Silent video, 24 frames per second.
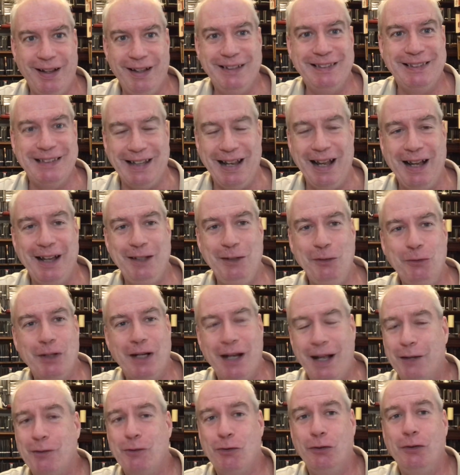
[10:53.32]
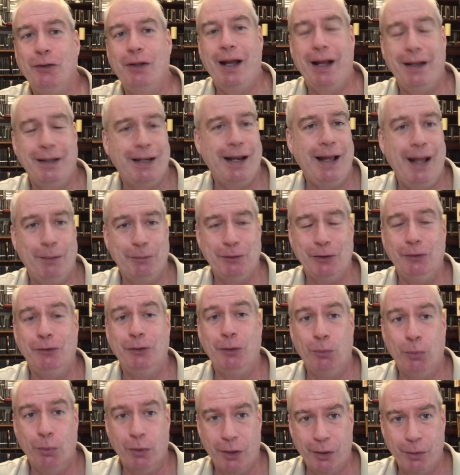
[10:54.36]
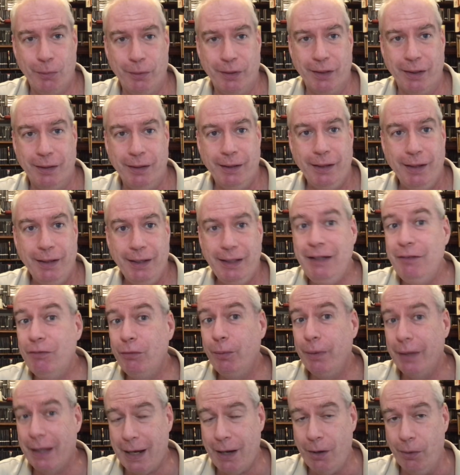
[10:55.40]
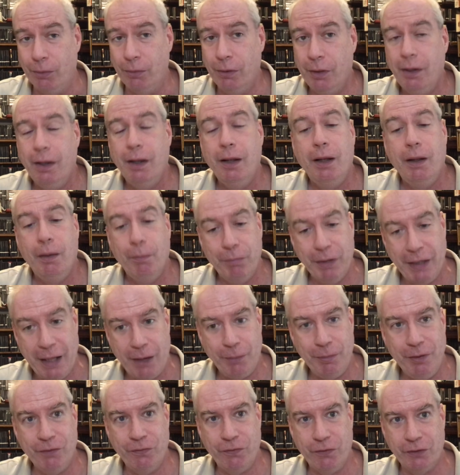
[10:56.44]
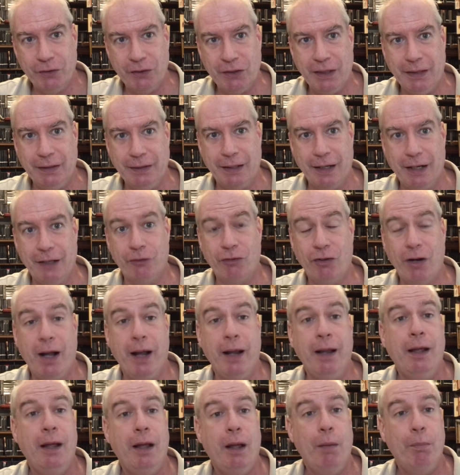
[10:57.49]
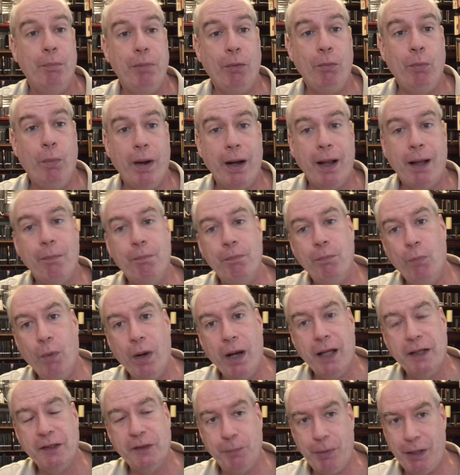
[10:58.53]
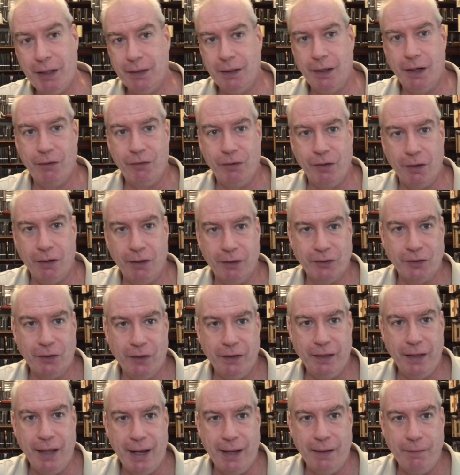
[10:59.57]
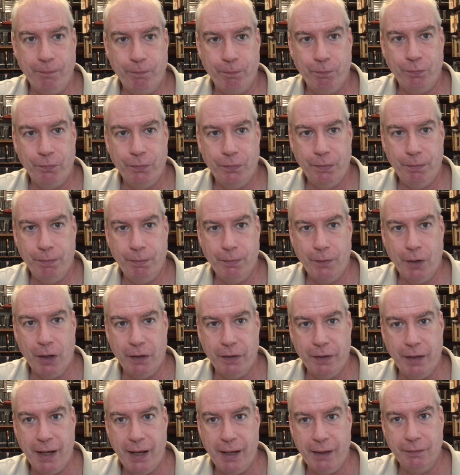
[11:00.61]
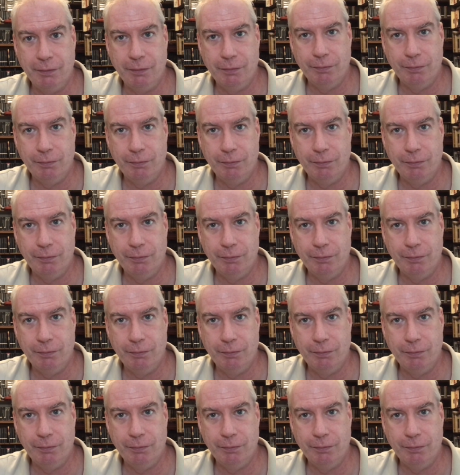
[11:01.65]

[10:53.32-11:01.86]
it's, you can actually, I can absolutely work with it, even without. But that'll be the first thing that I'll try. But when I, when I spent the $100 on that, on that